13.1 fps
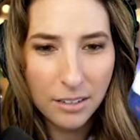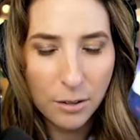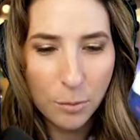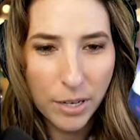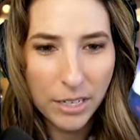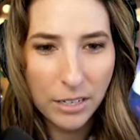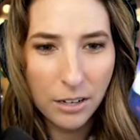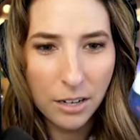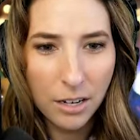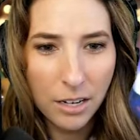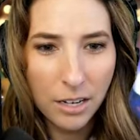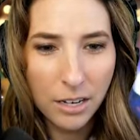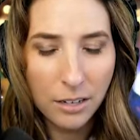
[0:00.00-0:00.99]
this way? Oh my
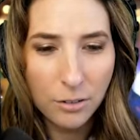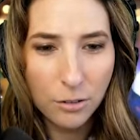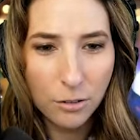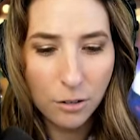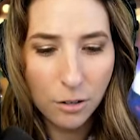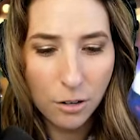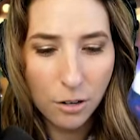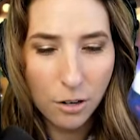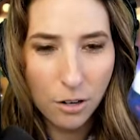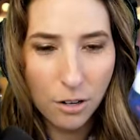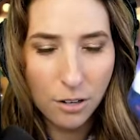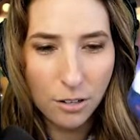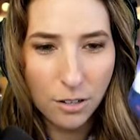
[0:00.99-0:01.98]
God,
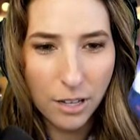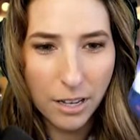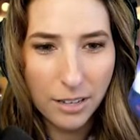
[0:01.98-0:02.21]
girl.